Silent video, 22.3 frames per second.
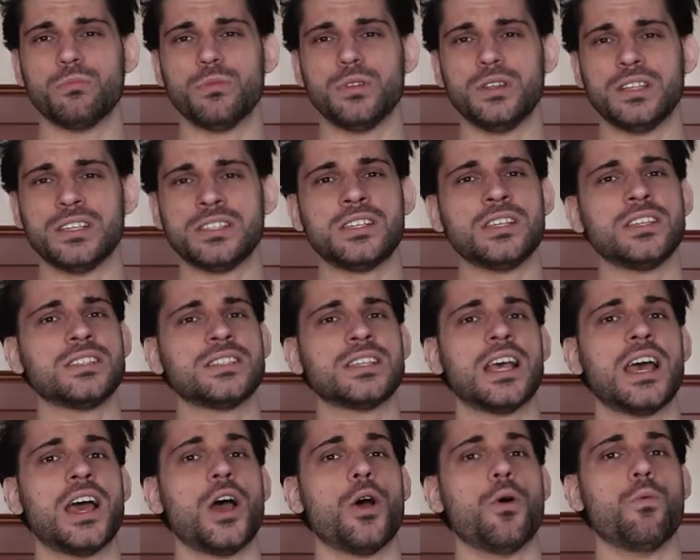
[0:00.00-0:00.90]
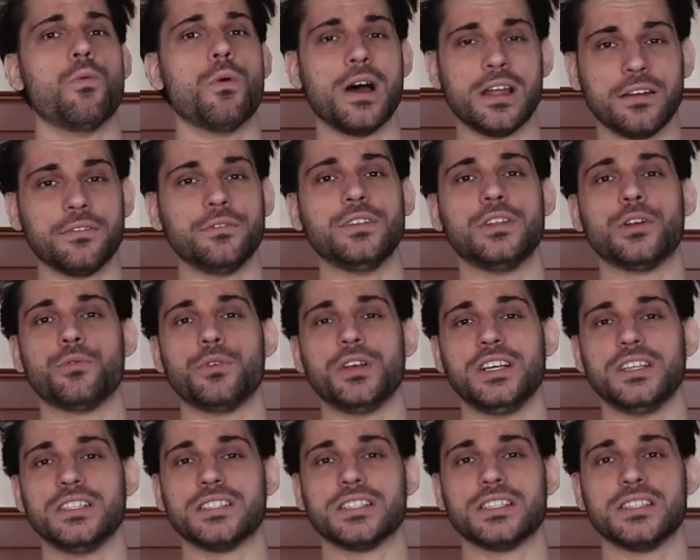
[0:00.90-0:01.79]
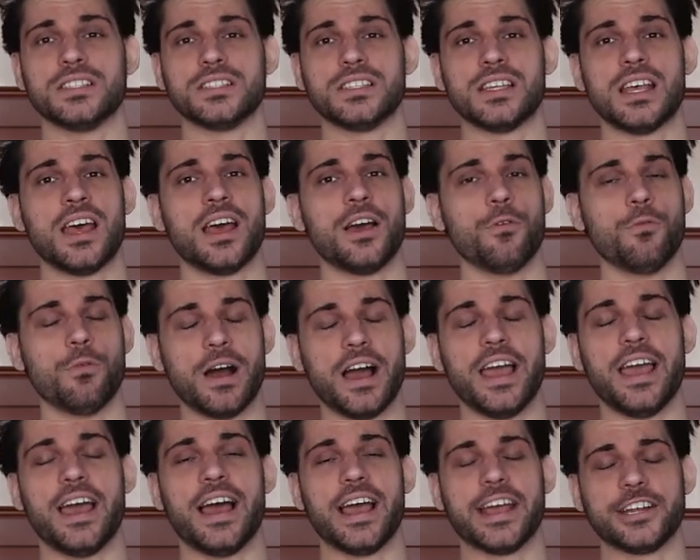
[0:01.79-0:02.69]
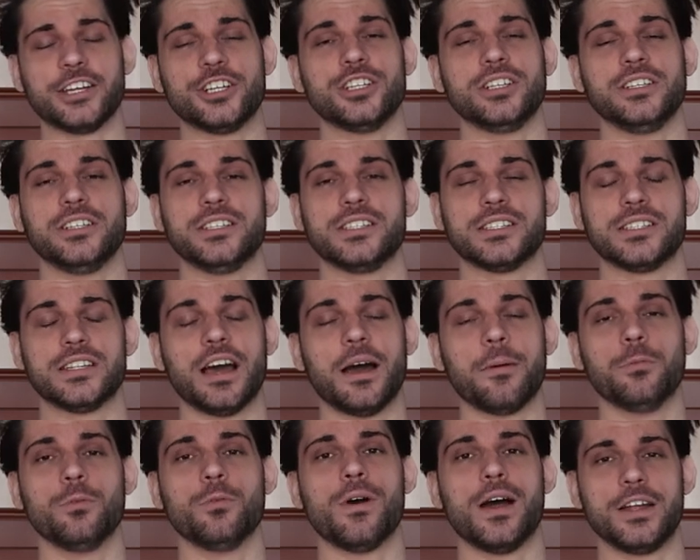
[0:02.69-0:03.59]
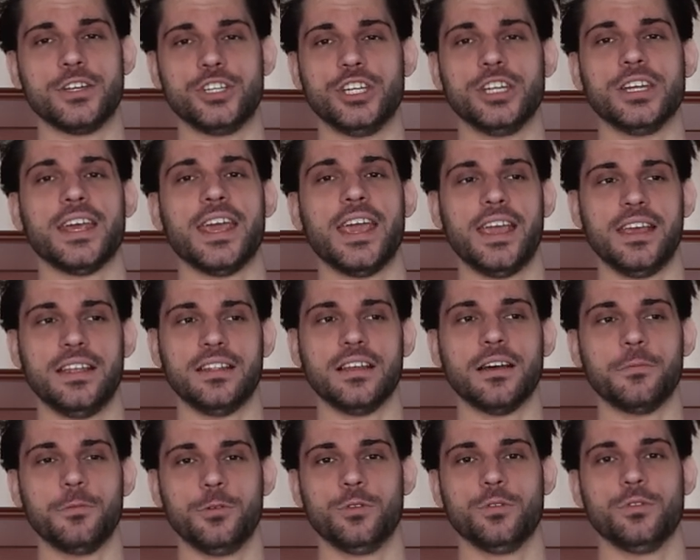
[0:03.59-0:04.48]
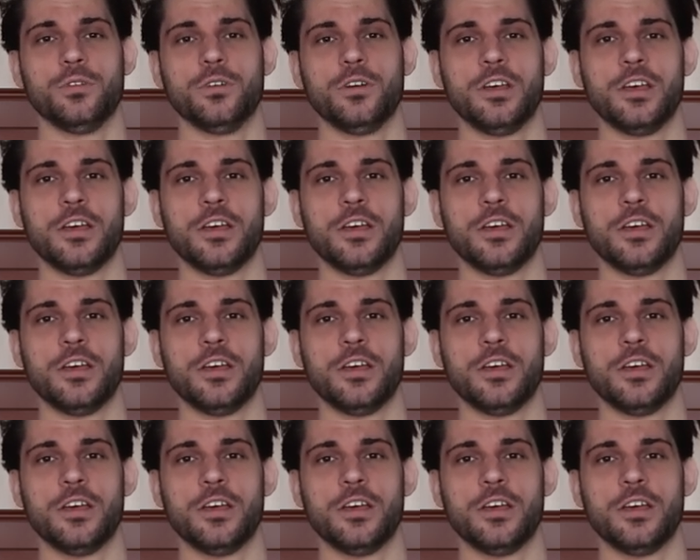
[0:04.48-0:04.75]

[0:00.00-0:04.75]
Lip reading: This is one of the reasons why I actually stopped watching AEW,